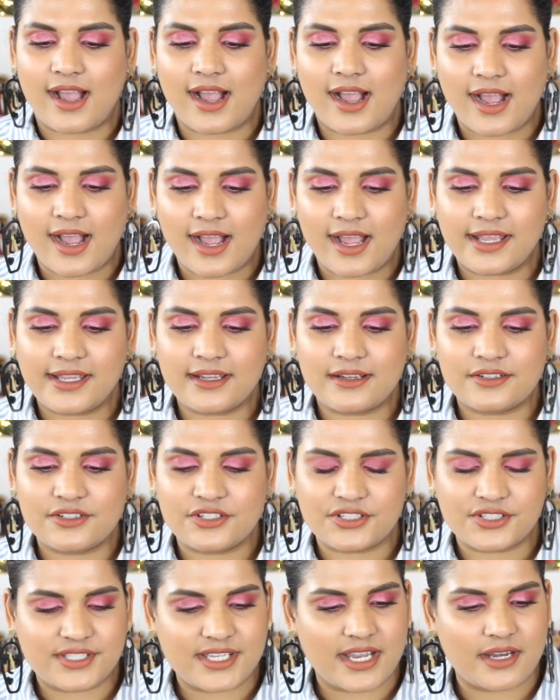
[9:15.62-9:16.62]
I
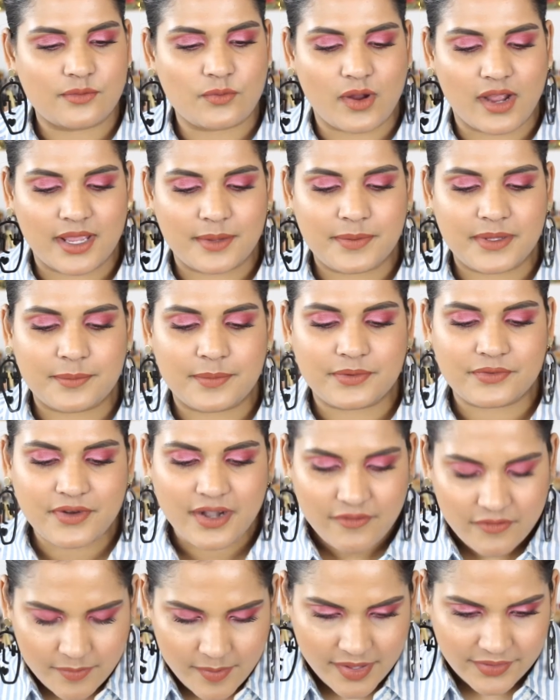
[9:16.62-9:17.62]
understand why people
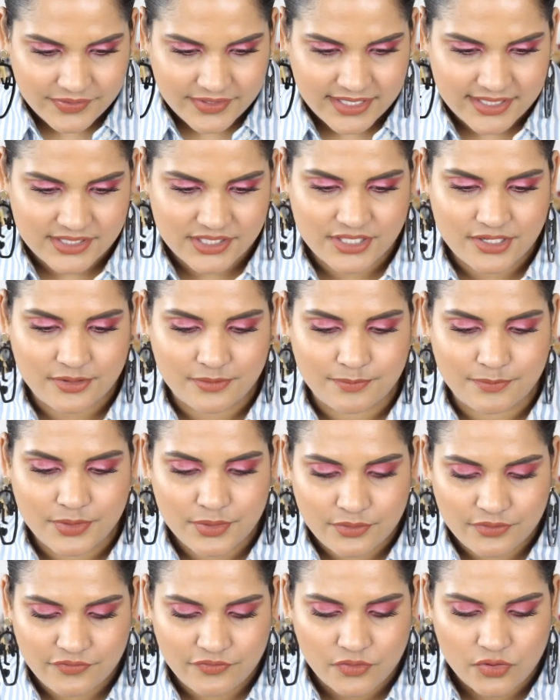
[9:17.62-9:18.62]
rave about these. They're
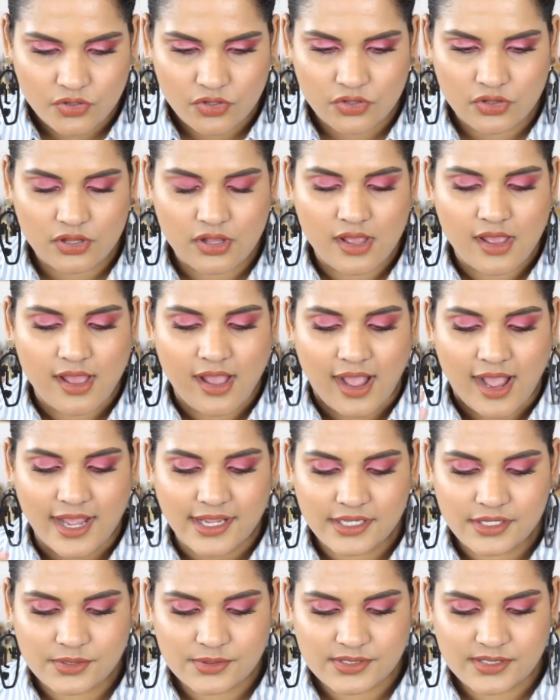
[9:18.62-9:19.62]
beautiful.
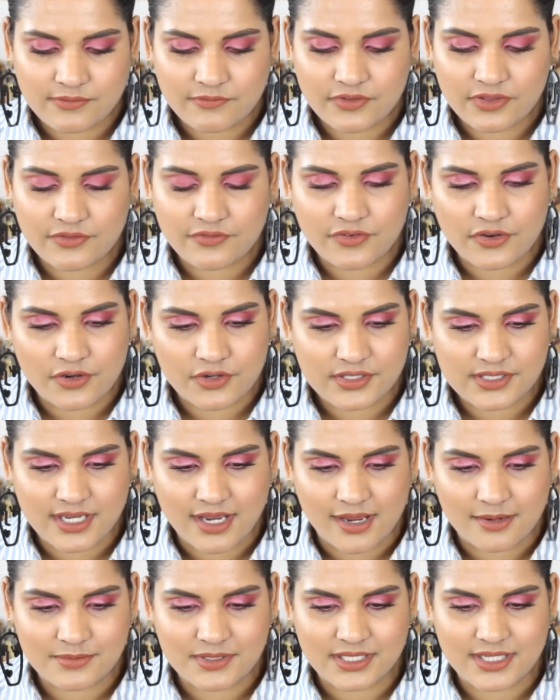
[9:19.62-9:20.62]
I used them for the first
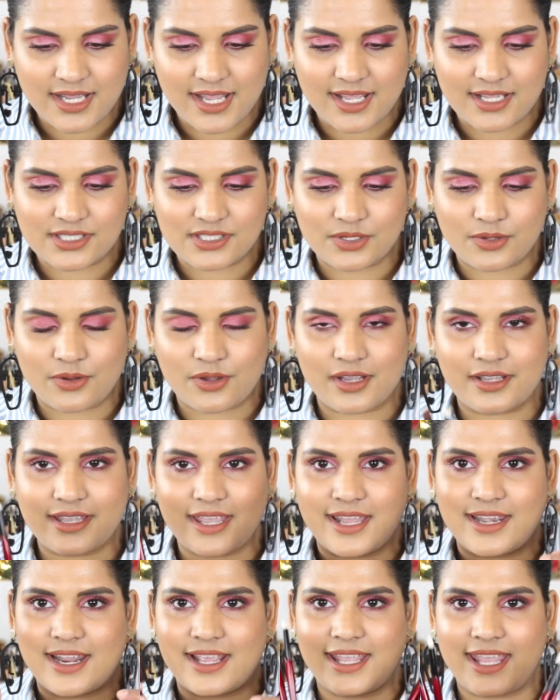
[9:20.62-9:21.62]
time today, so
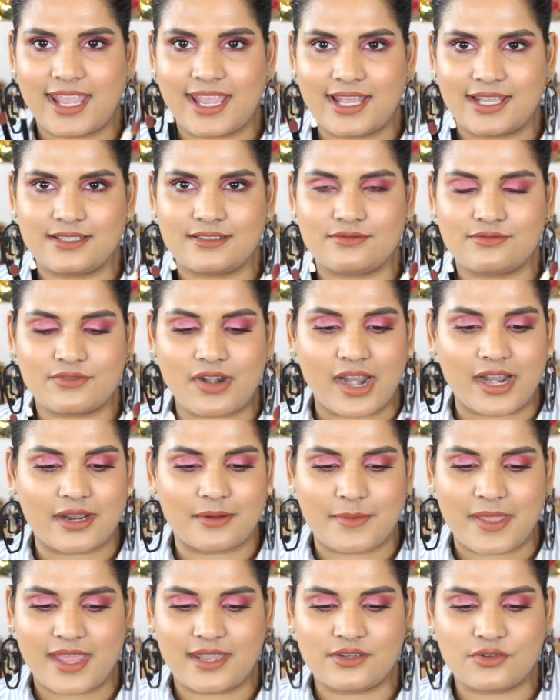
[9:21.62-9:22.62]
again, I can't
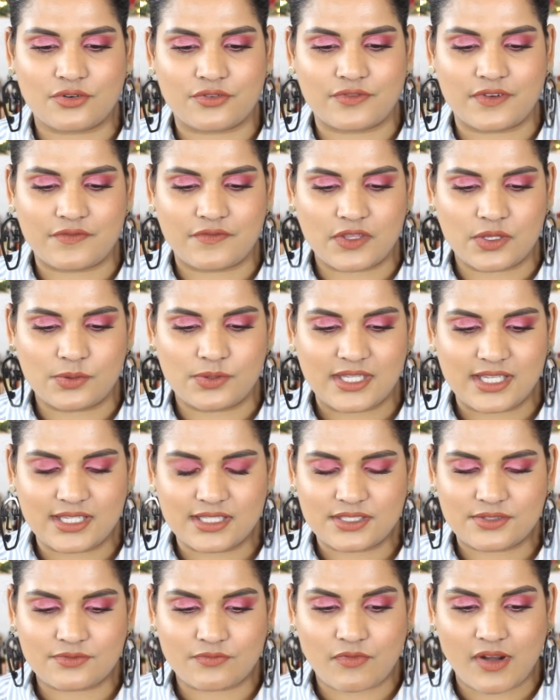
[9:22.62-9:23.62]
recommend or review
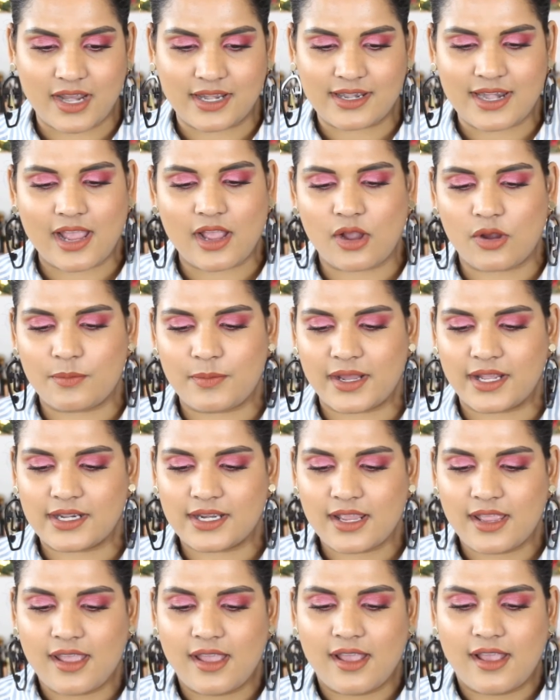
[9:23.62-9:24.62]
these right now,
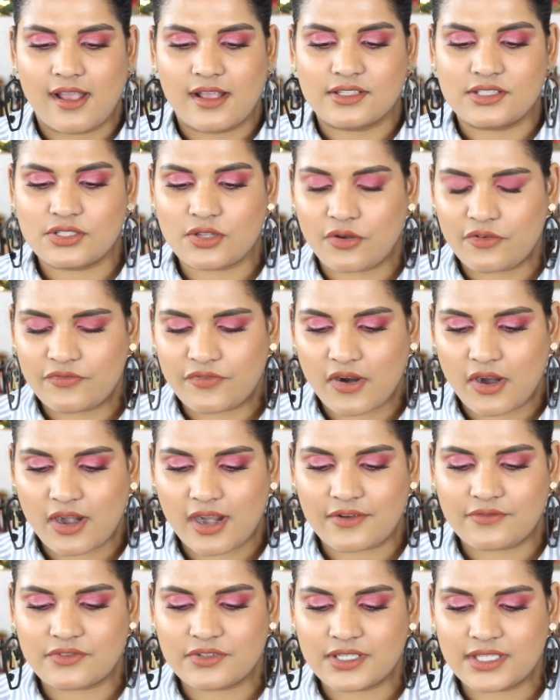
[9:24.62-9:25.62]
but so
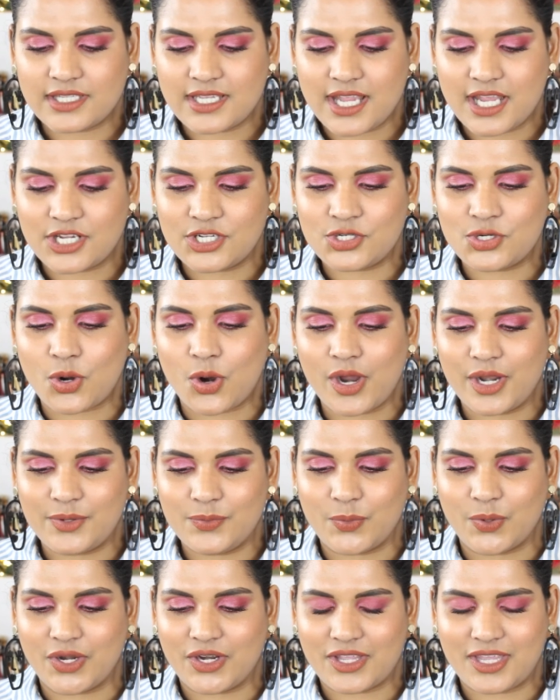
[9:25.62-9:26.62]
far I've really
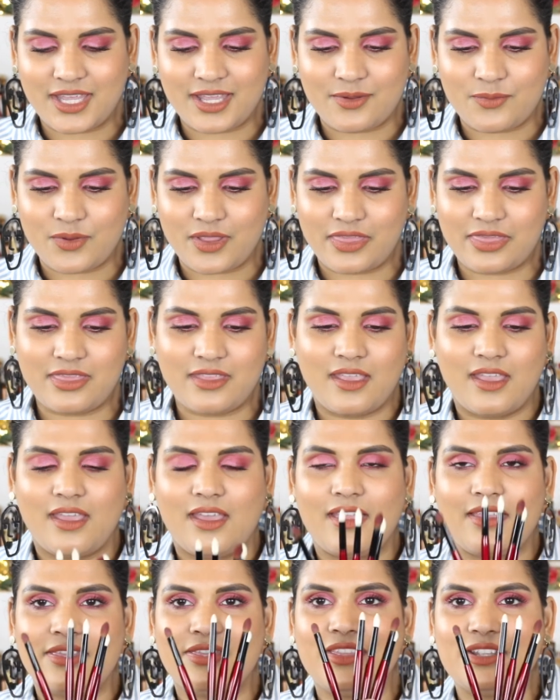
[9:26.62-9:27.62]
enjoyed working with
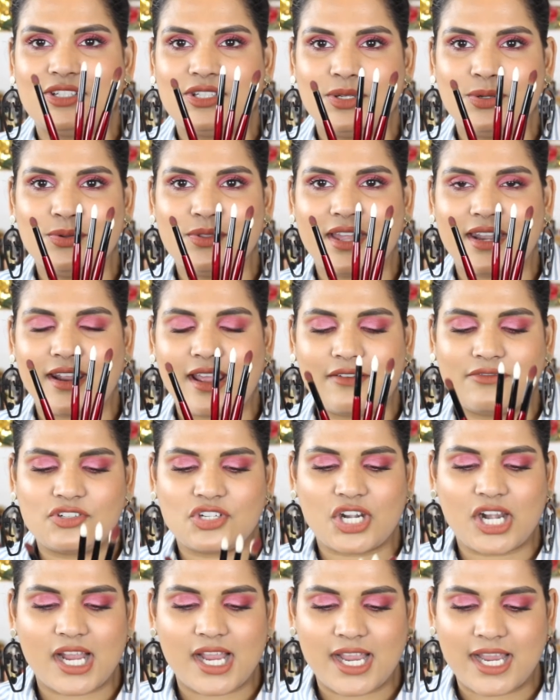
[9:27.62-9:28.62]
the two that I've
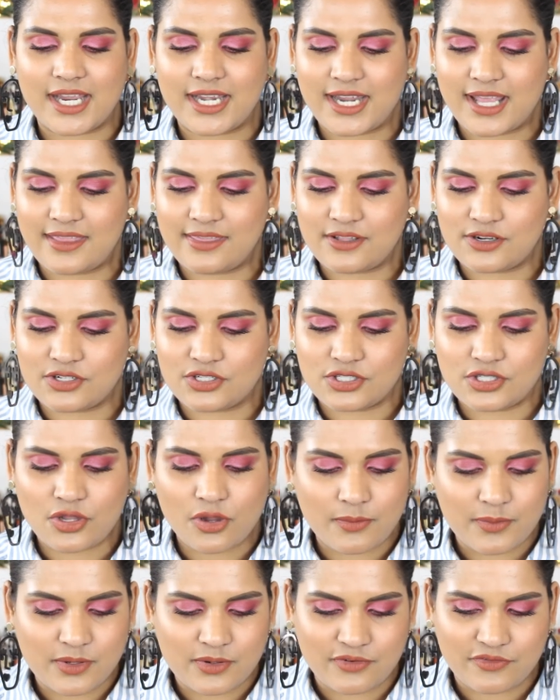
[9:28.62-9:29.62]
tried, and they're
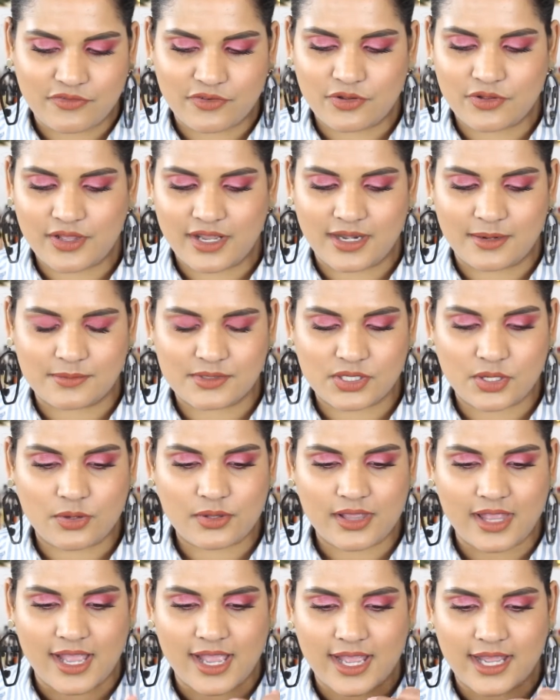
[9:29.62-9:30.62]
so beautiful, and I'm
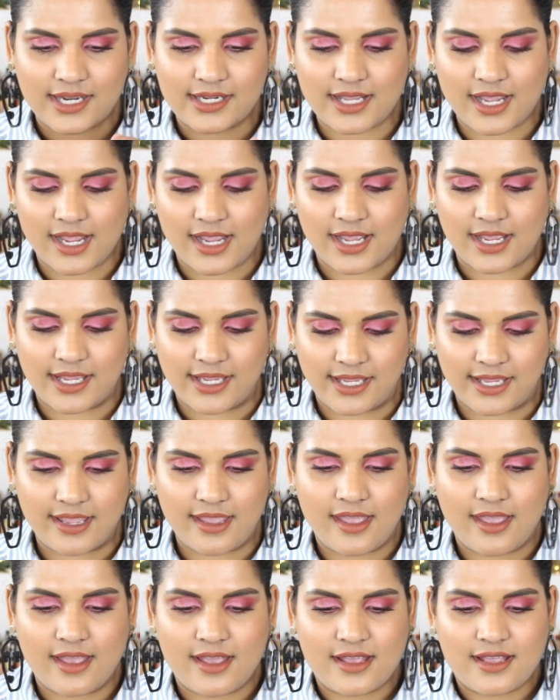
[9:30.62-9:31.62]
so glad I